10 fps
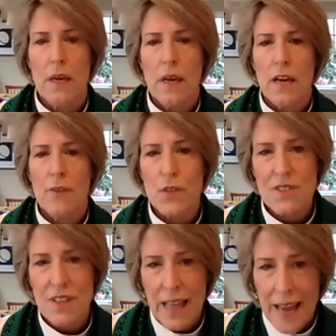At first
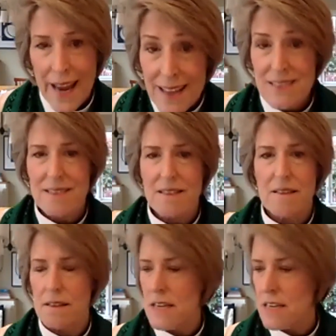glance,
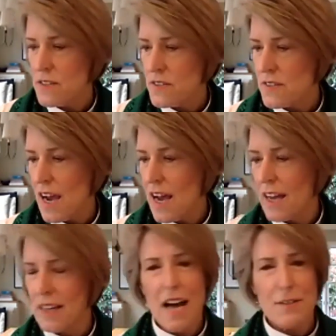these
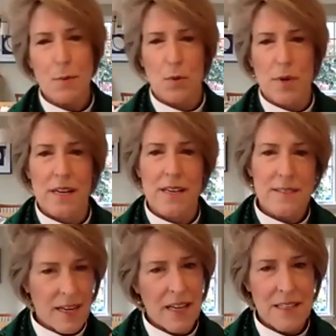uh, gospel
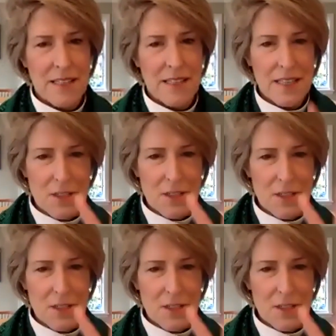readings, and I did choose